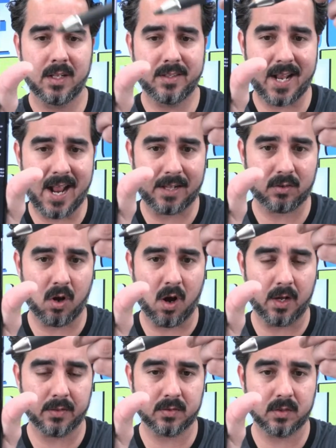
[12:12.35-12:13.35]
that has
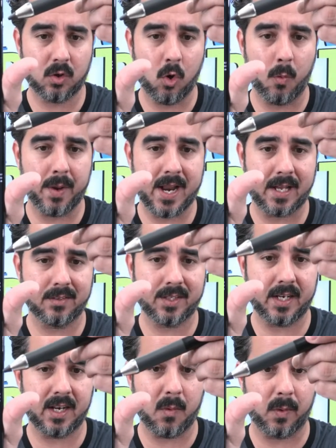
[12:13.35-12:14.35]
caused COVID-19,